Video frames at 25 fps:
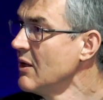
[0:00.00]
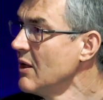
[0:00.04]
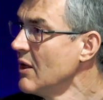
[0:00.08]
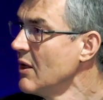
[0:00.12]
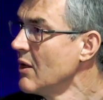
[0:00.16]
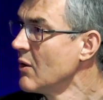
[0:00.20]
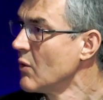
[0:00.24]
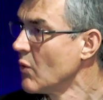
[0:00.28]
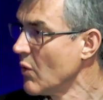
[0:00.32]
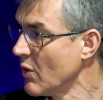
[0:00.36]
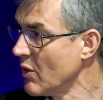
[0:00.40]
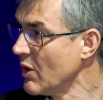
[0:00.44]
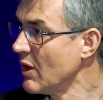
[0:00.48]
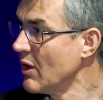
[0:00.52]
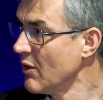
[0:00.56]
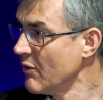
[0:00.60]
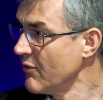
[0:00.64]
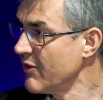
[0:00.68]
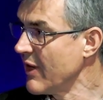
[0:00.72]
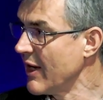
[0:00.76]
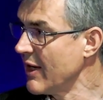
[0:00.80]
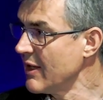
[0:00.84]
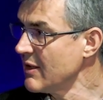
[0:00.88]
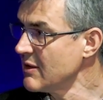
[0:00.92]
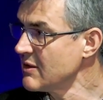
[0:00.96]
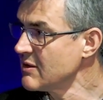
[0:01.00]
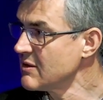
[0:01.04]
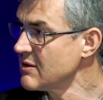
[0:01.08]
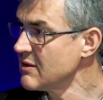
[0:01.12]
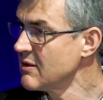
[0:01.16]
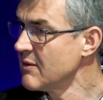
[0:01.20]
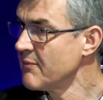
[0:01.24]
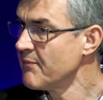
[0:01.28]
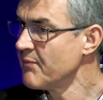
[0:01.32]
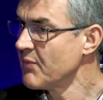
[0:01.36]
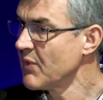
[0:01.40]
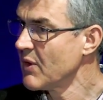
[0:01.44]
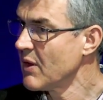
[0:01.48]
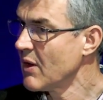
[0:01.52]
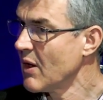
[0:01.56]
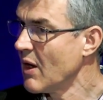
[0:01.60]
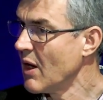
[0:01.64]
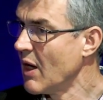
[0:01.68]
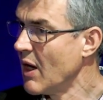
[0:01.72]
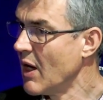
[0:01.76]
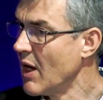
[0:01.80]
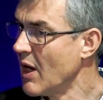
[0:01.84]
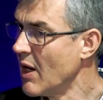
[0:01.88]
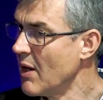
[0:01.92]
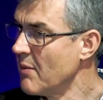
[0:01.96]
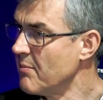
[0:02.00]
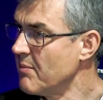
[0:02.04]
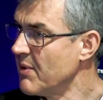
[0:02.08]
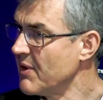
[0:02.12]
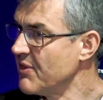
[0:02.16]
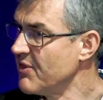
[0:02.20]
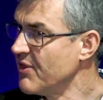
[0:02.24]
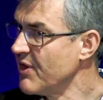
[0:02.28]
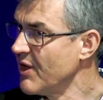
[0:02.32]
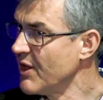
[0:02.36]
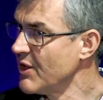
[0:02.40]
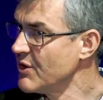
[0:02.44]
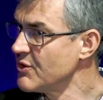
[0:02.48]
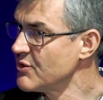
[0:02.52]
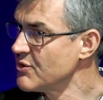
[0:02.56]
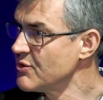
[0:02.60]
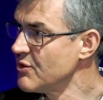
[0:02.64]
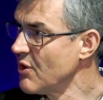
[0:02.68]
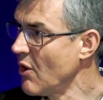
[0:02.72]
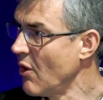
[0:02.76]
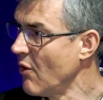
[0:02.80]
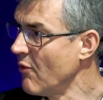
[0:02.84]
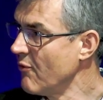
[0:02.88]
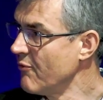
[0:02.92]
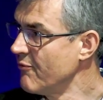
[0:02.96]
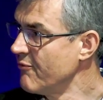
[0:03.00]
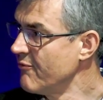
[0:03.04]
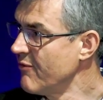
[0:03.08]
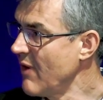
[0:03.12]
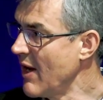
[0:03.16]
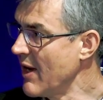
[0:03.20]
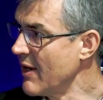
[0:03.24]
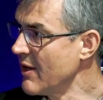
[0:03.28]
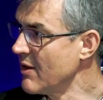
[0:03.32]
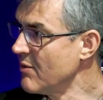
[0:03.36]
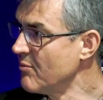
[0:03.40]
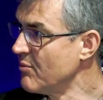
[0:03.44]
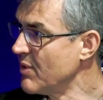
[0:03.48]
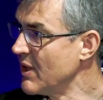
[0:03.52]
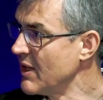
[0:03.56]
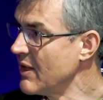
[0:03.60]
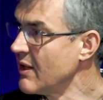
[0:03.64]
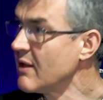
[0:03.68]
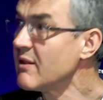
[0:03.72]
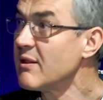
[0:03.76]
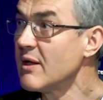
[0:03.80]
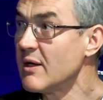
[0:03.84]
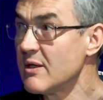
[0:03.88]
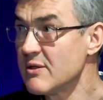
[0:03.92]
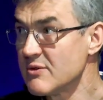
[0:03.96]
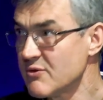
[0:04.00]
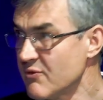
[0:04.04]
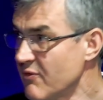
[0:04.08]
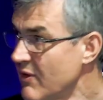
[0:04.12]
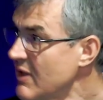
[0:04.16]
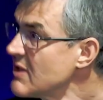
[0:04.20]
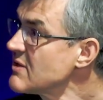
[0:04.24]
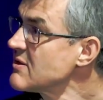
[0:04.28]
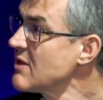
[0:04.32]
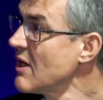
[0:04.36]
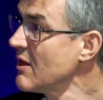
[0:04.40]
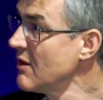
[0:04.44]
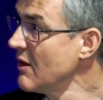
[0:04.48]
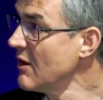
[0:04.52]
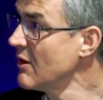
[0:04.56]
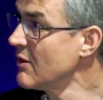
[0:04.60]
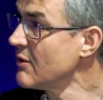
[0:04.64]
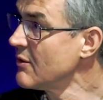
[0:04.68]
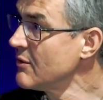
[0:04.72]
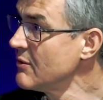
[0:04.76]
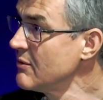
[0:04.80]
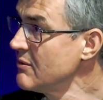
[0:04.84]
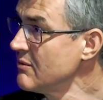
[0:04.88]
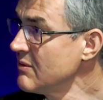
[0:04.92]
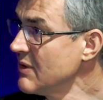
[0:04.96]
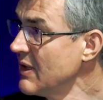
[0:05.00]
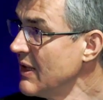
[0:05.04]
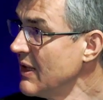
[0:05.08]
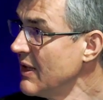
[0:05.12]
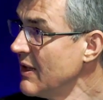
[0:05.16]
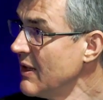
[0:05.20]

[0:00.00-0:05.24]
Mm-hmm. We know that. But there is no fire burning there as far as I know.